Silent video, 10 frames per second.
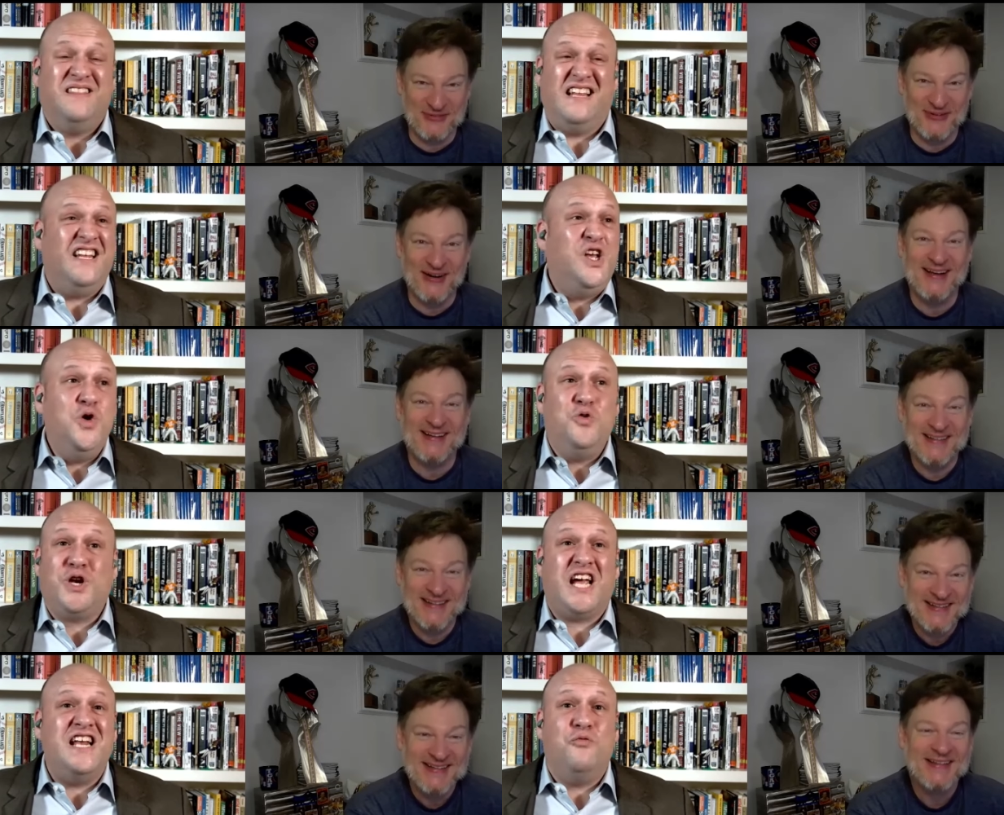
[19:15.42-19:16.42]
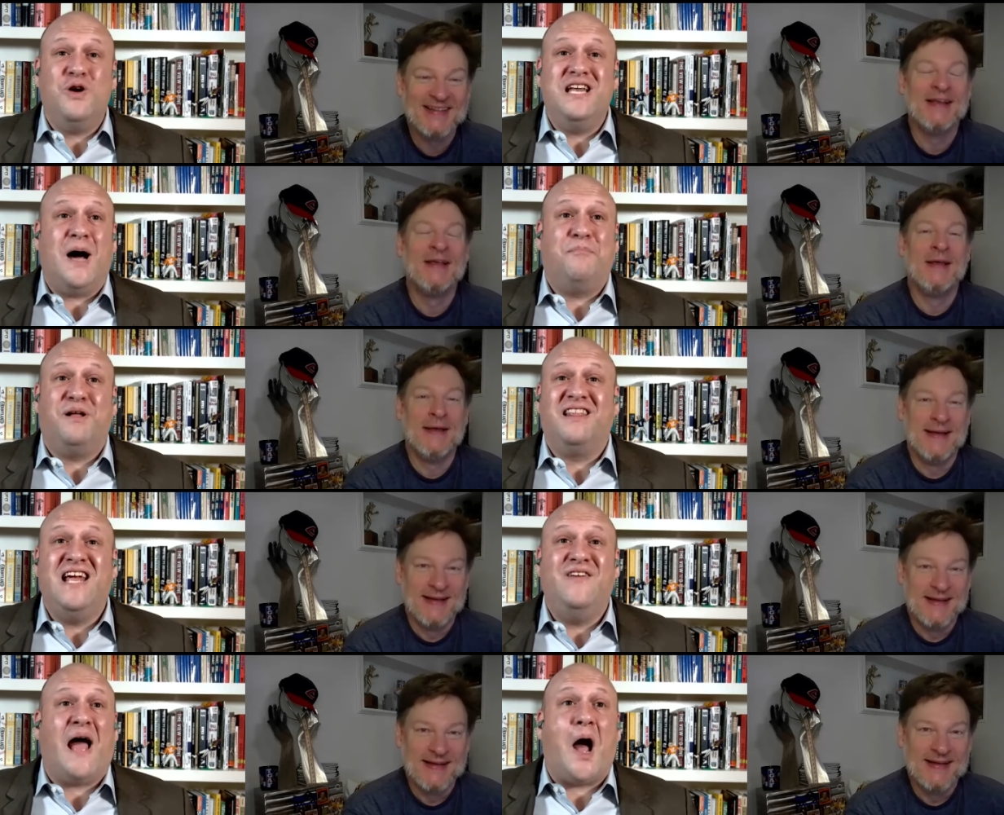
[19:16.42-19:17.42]
Speaker 1: Right. You can, would not
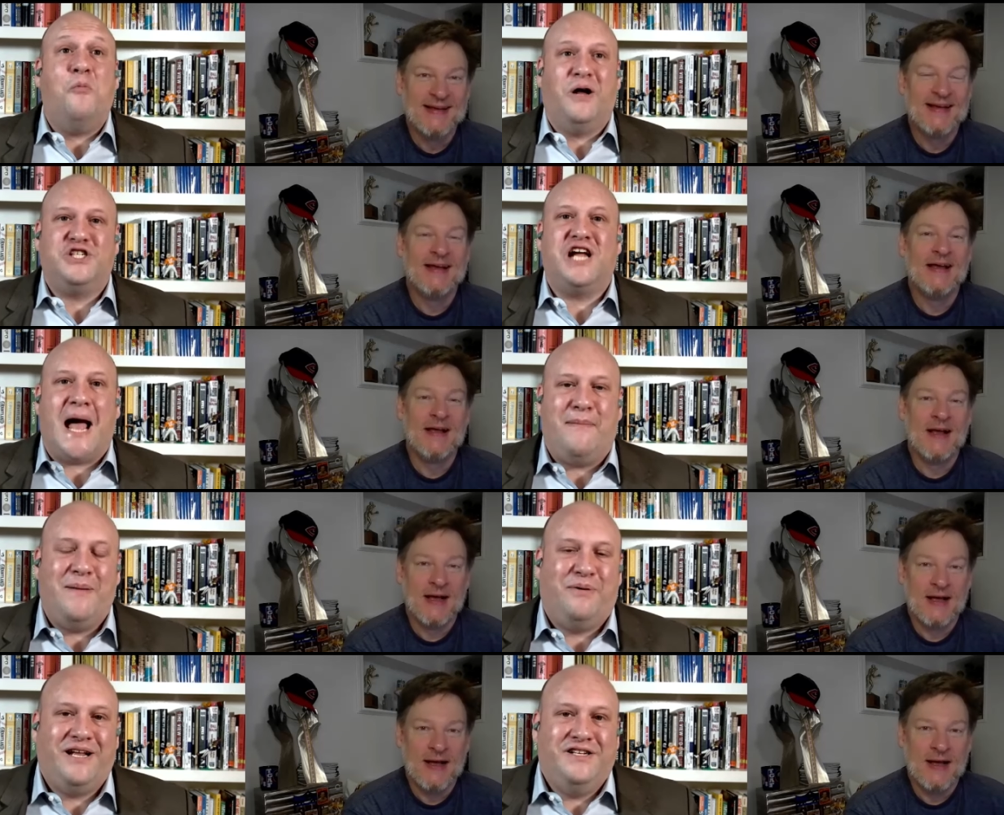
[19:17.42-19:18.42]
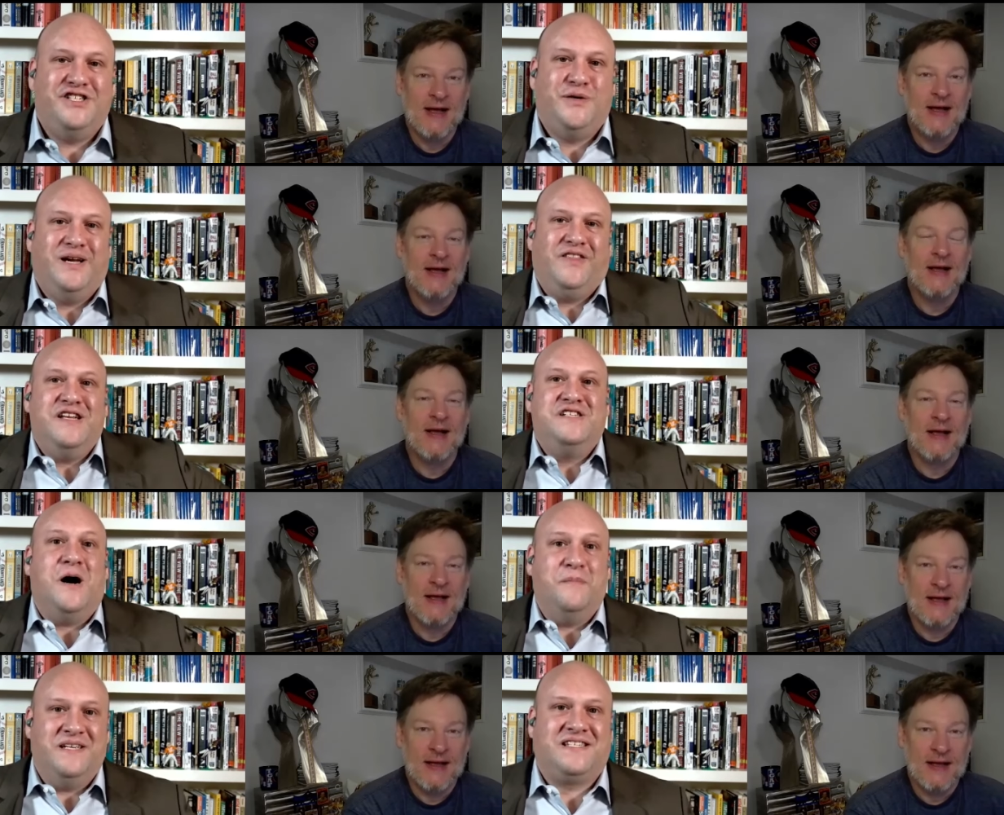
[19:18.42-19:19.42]
believe how much time I put into doing the
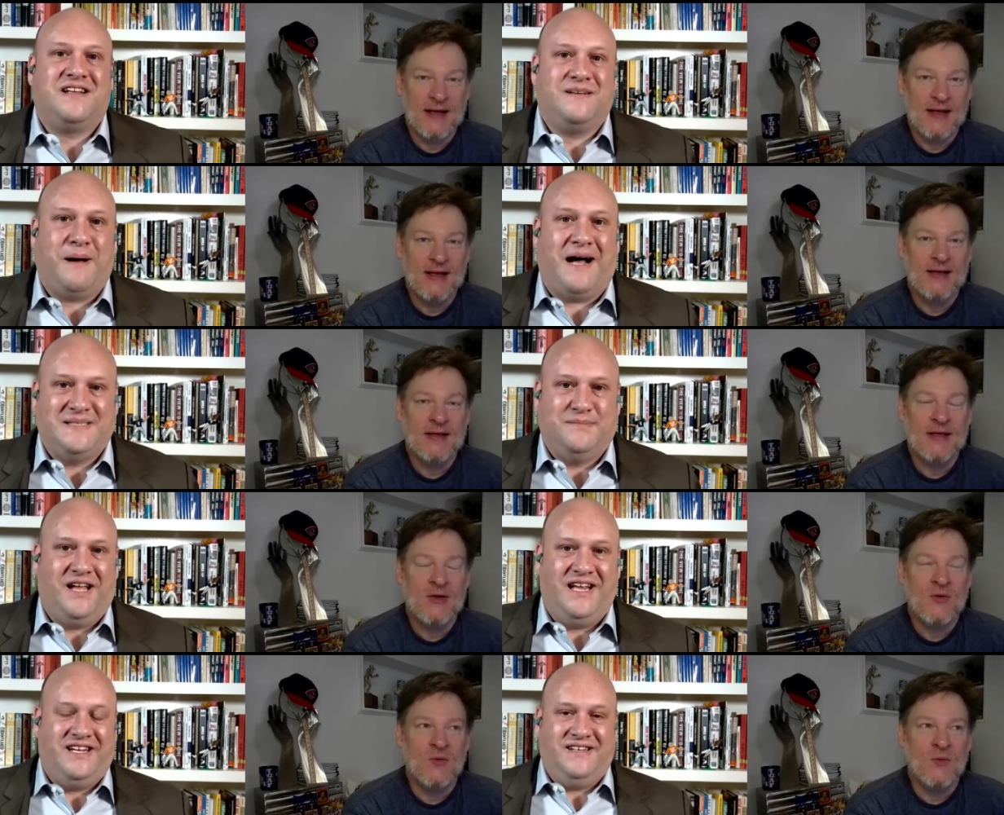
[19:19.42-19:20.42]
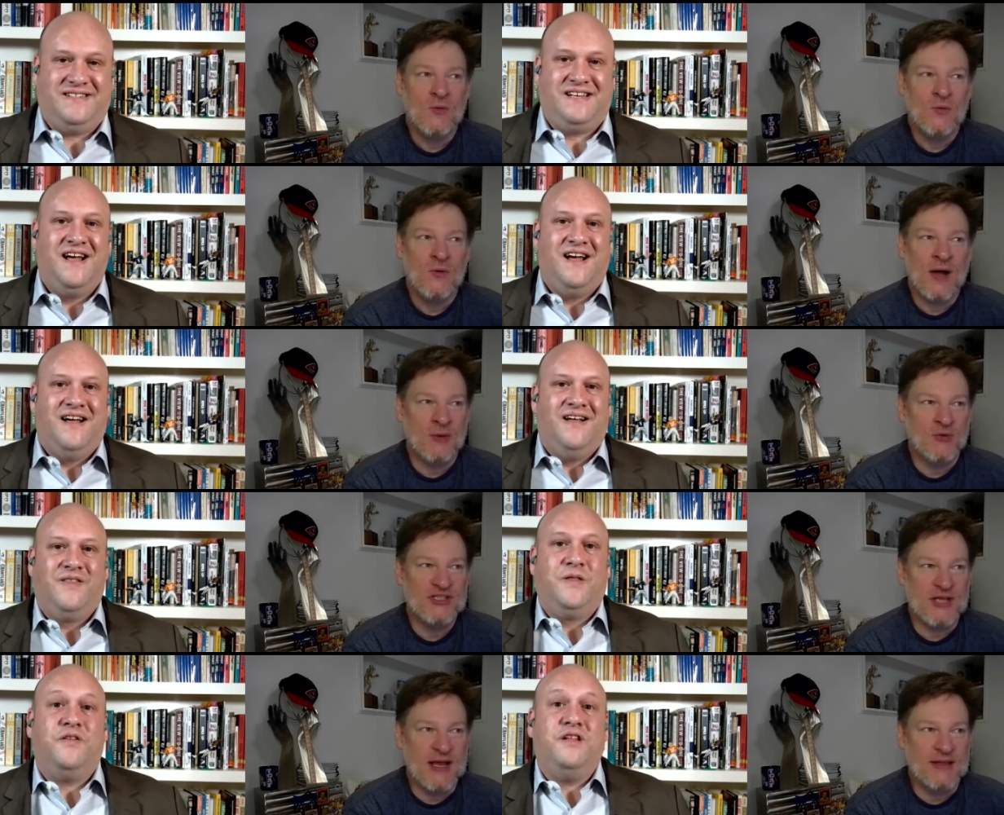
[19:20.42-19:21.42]
dumbest possible ideas.
Speaker 2: I will
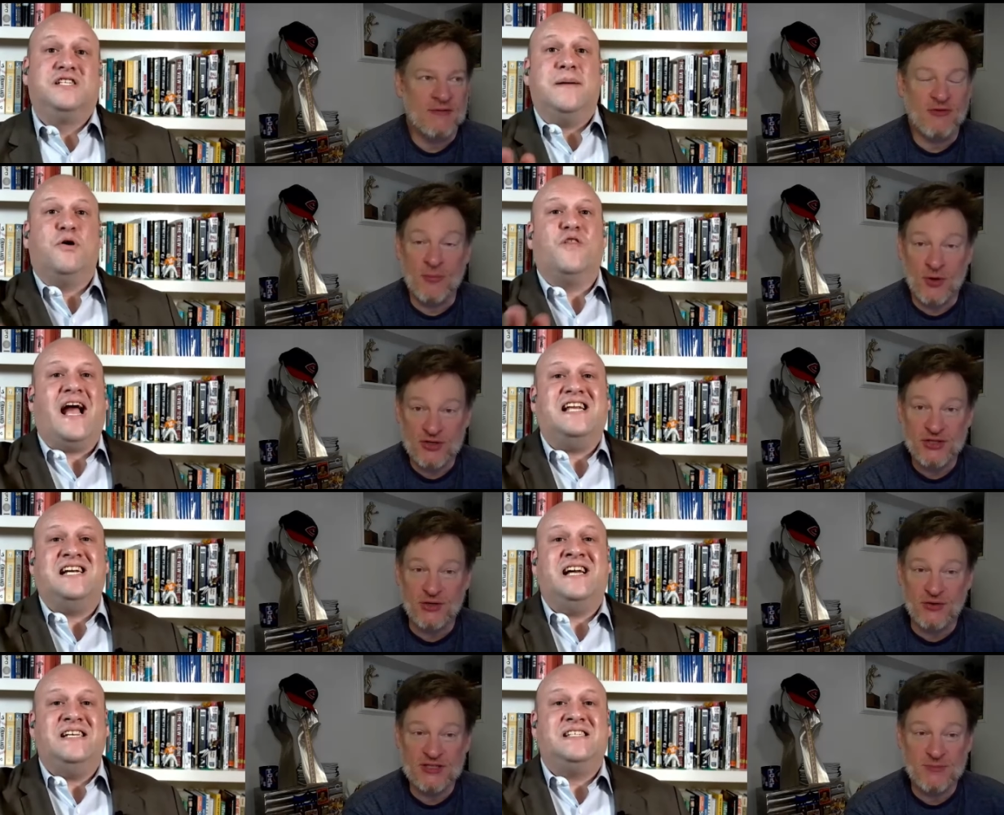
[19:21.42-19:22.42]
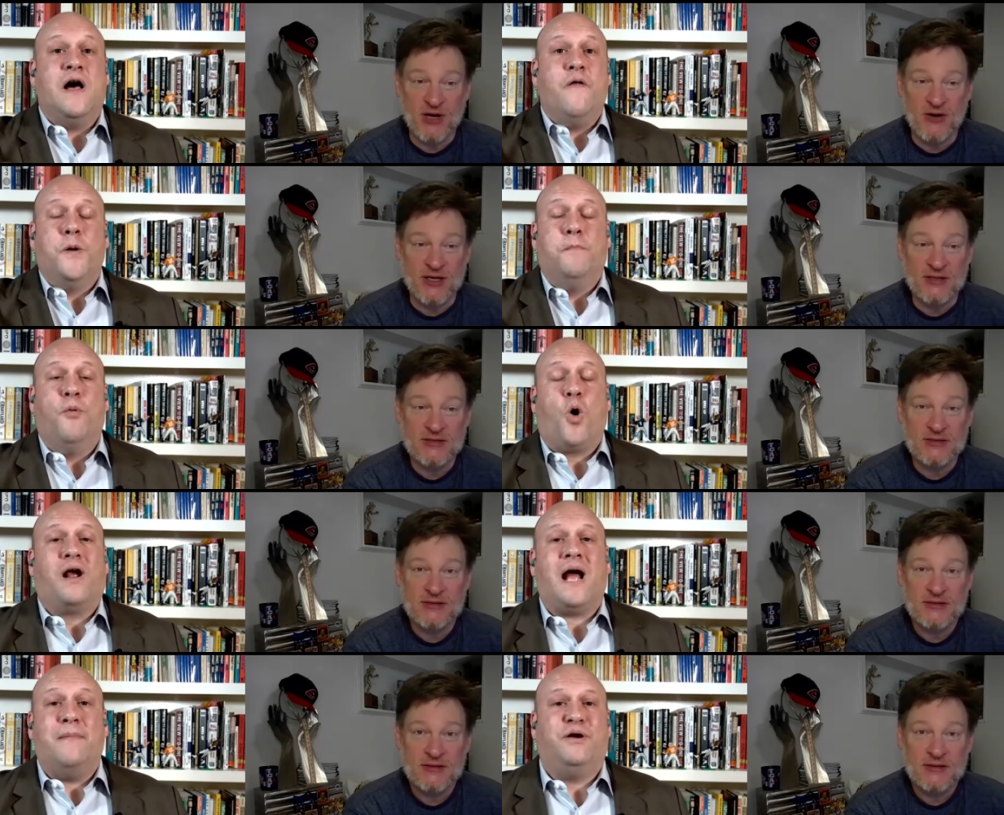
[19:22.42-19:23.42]
say the that from personal experience,
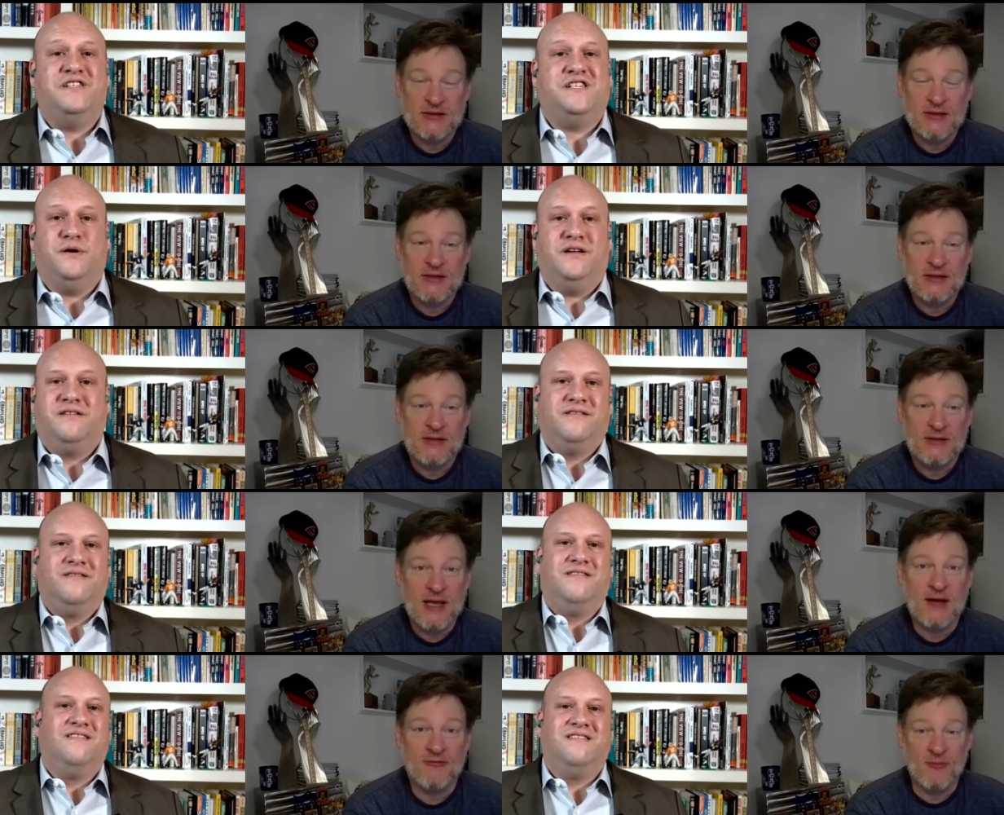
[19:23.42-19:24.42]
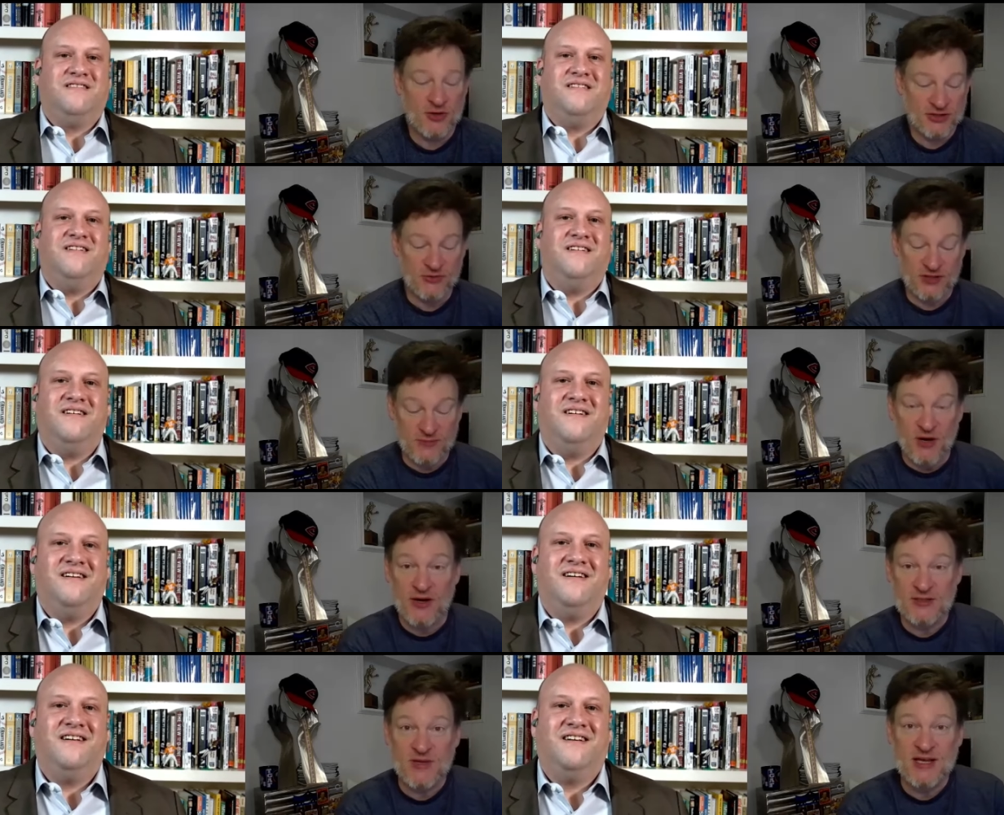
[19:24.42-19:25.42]
I put into it. Yeah, from personal
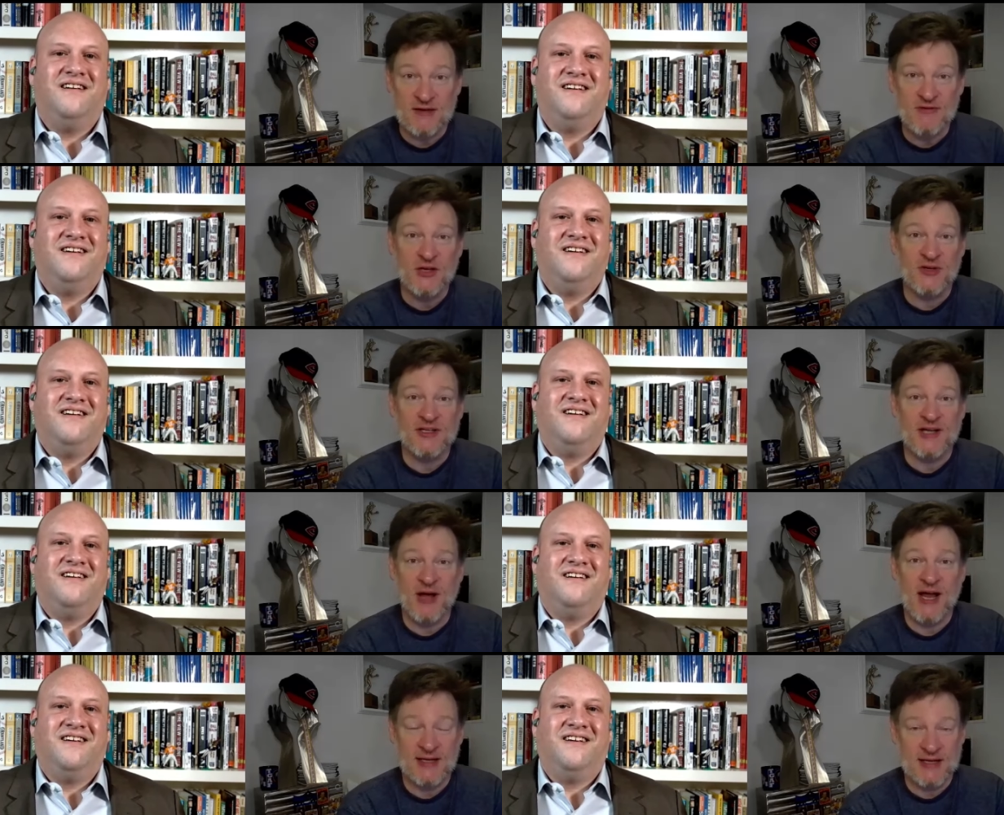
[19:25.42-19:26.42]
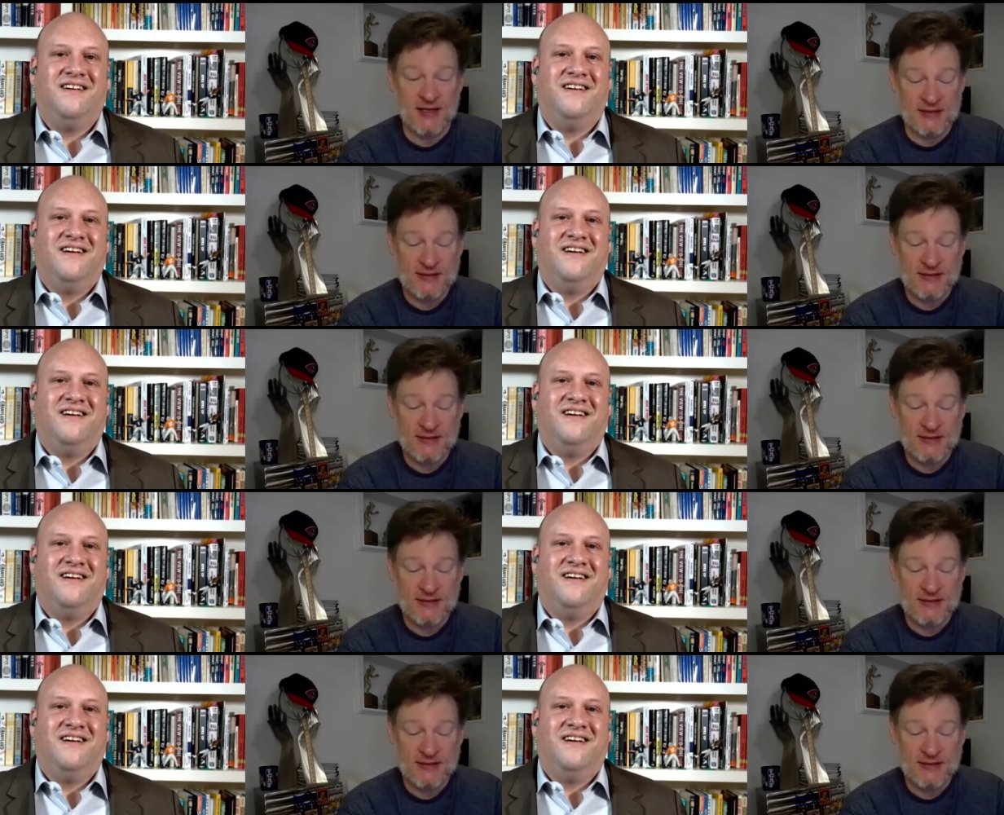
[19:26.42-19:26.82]
experience, me giving you a dumb idea.